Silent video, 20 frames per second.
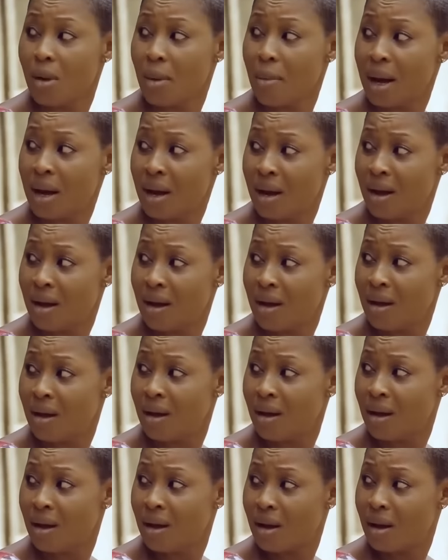Mama,
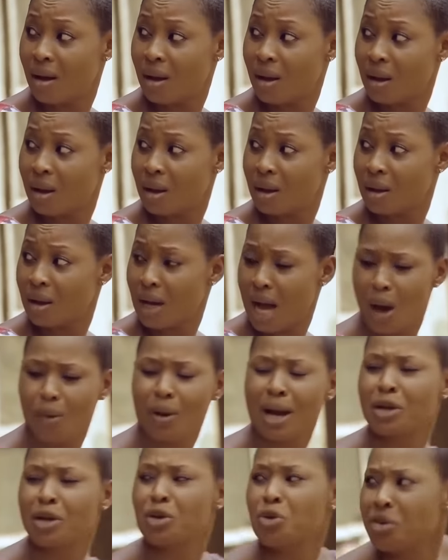
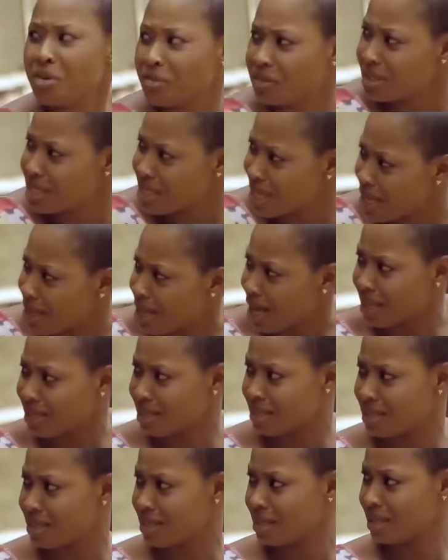how can you even say
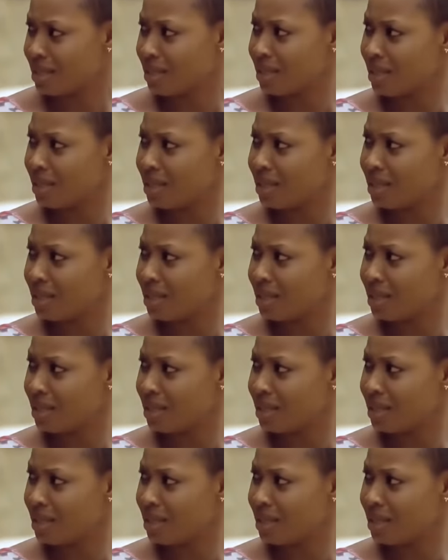that?